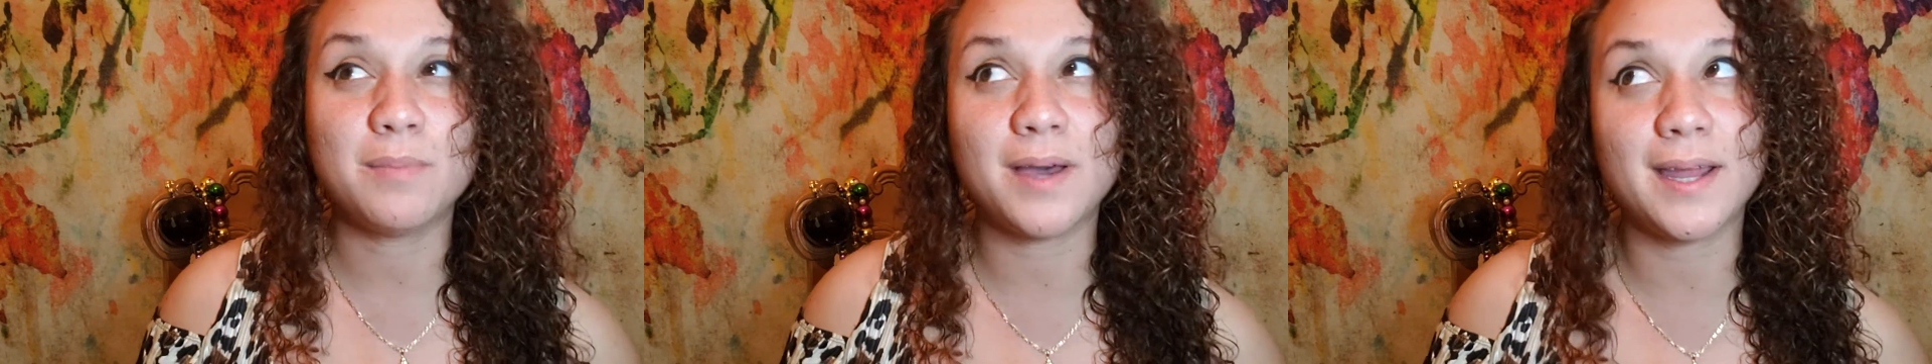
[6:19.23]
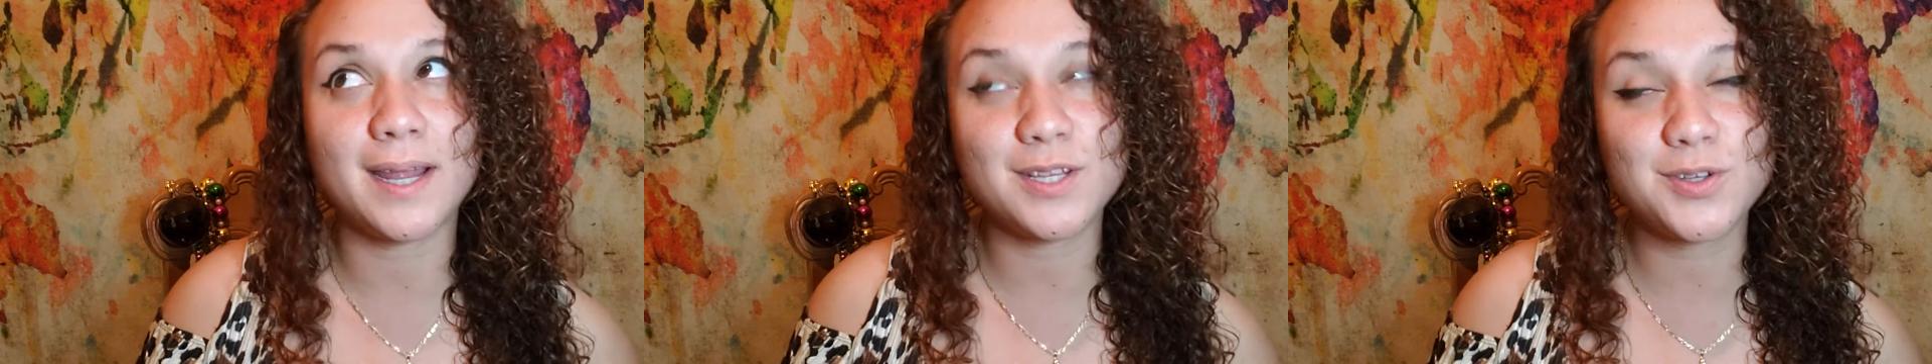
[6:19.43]

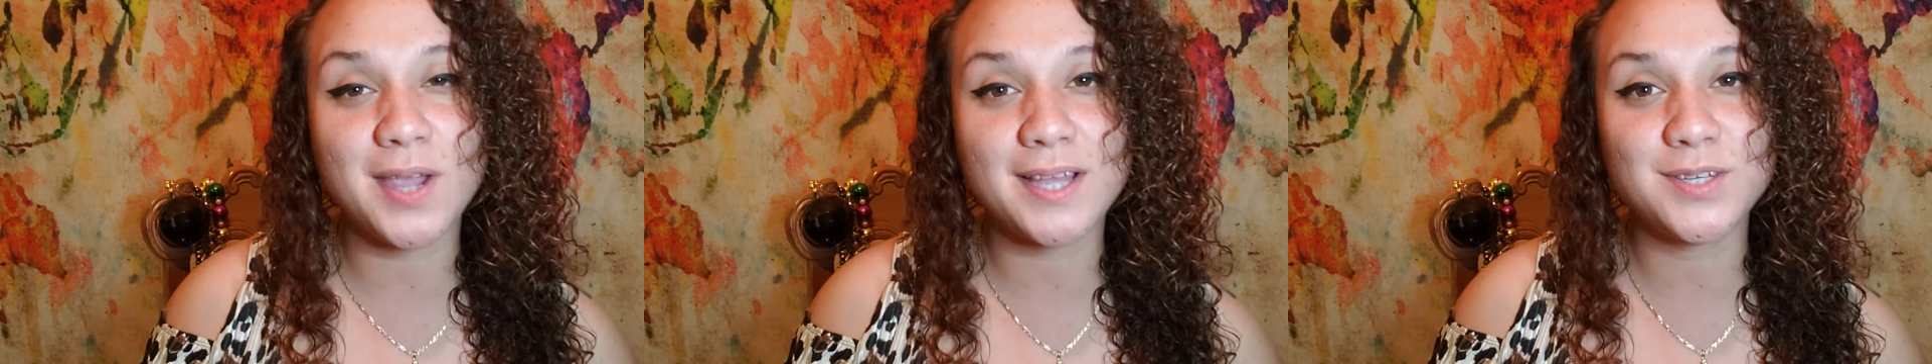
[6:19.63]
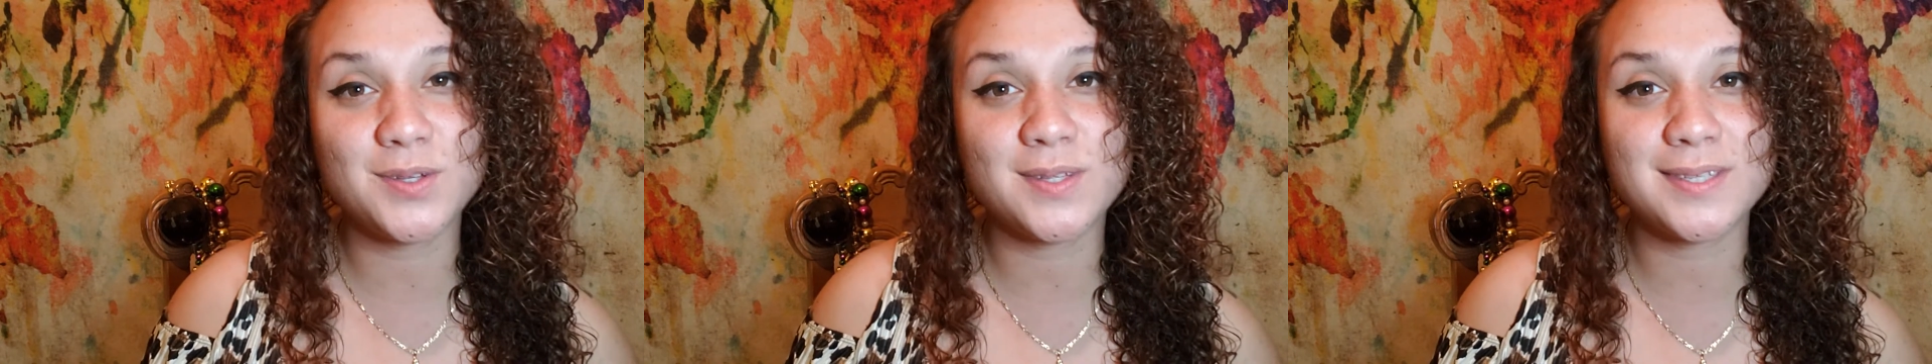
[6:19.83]
but I
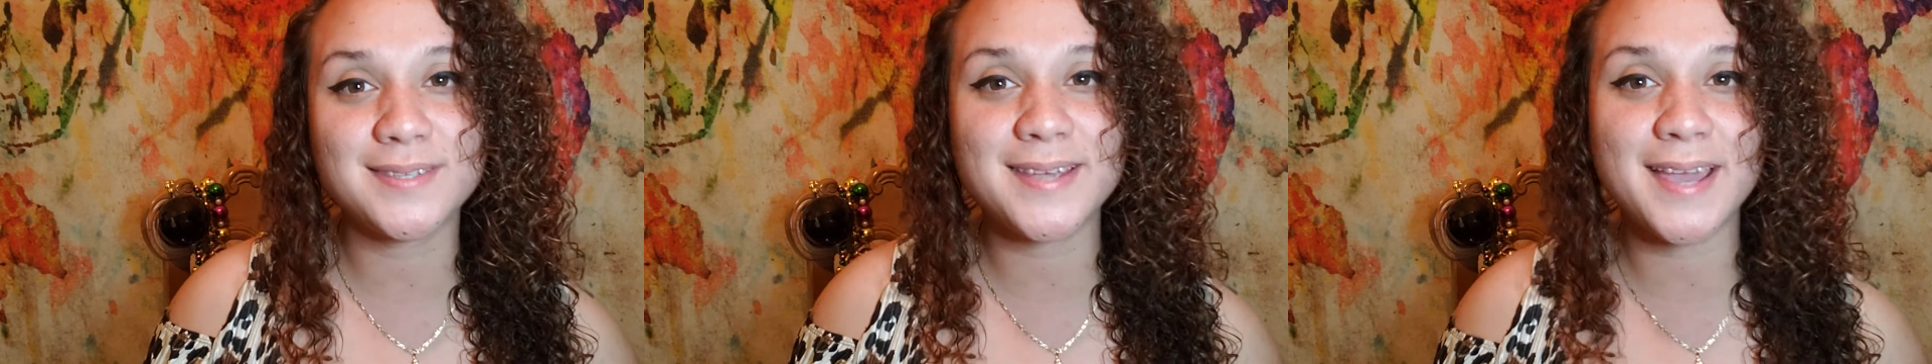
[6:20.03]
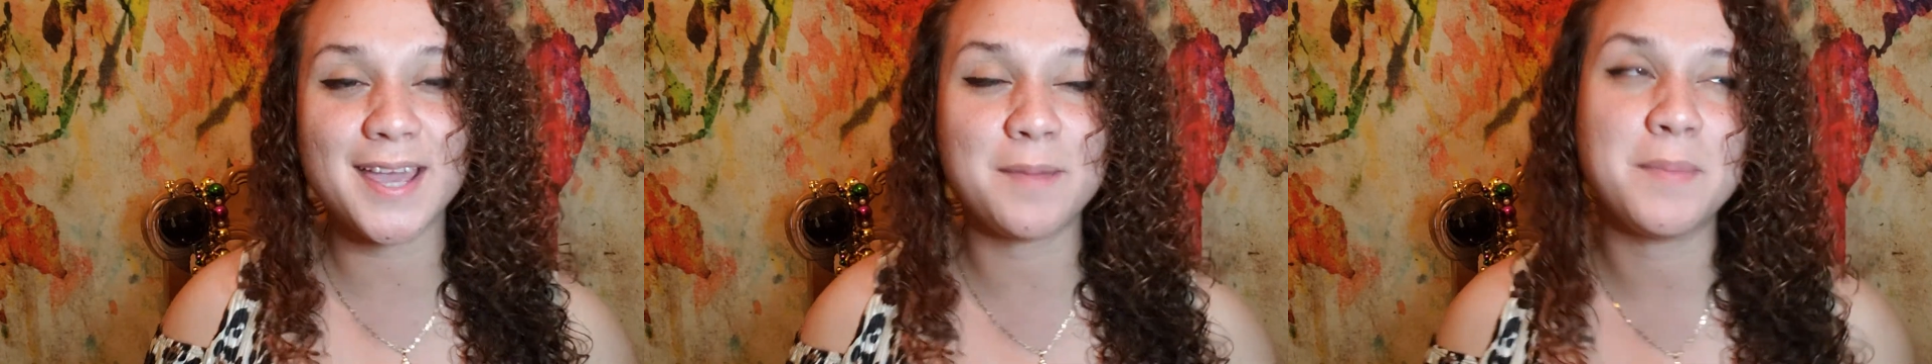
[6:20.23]
tried to
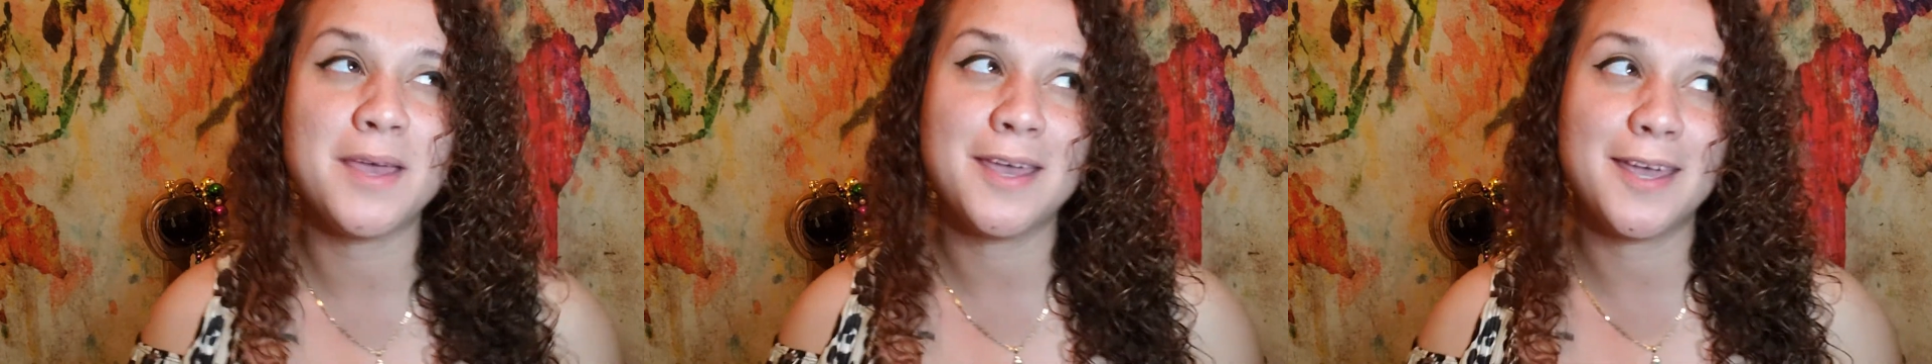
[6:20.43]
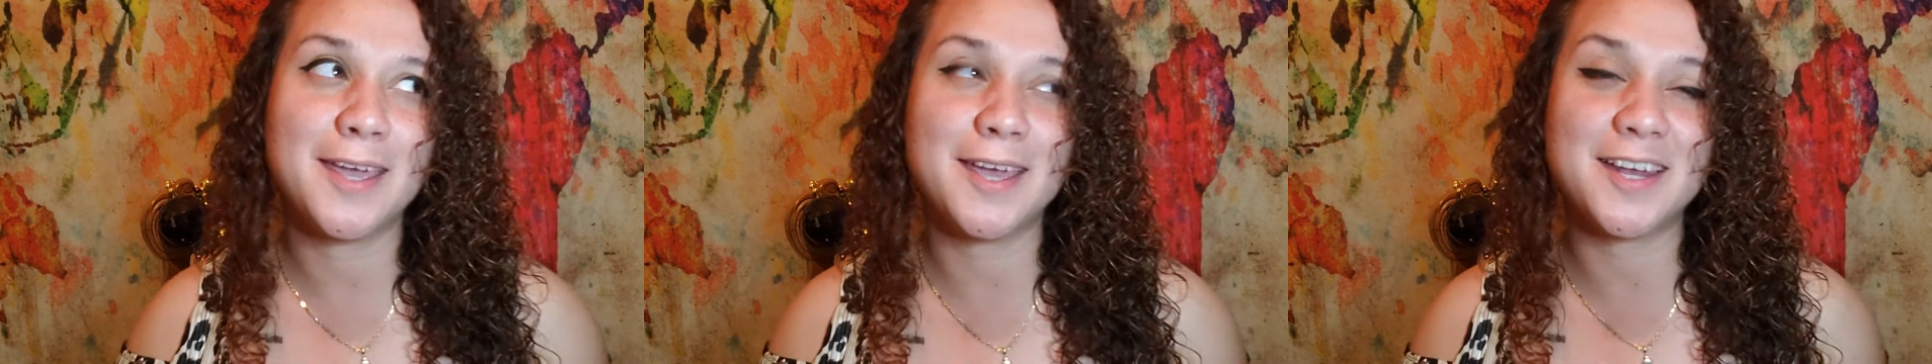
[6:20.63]
this
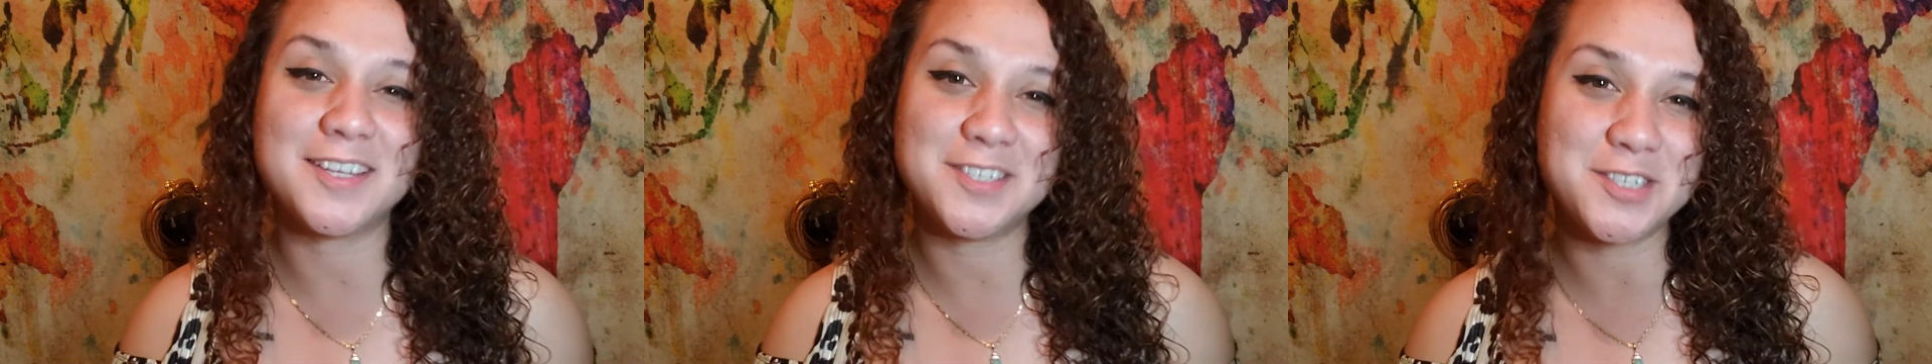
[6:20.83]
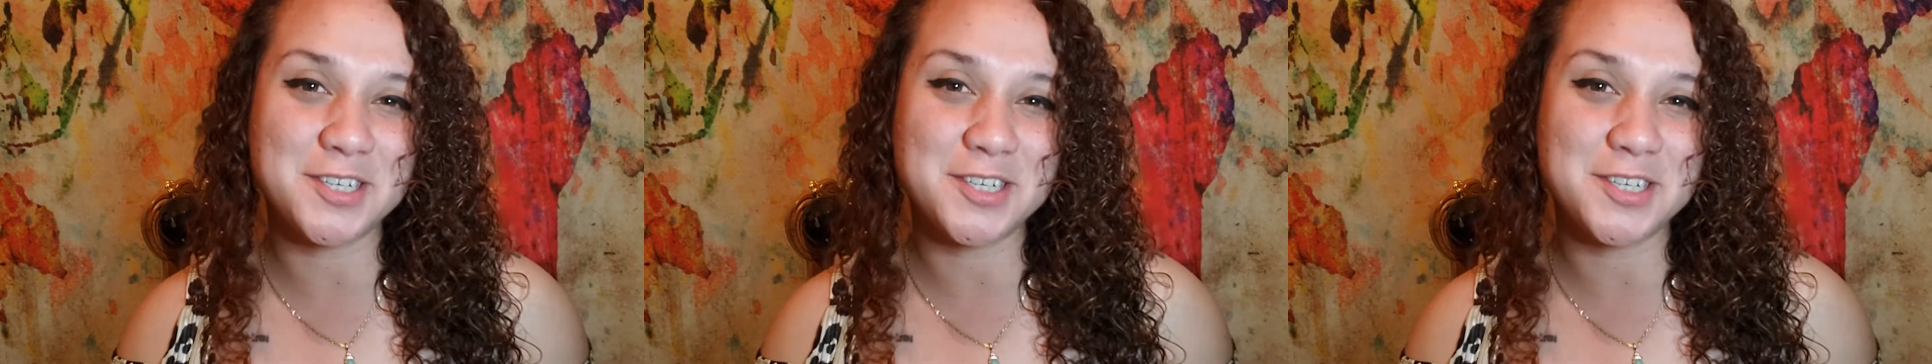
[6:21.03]
time and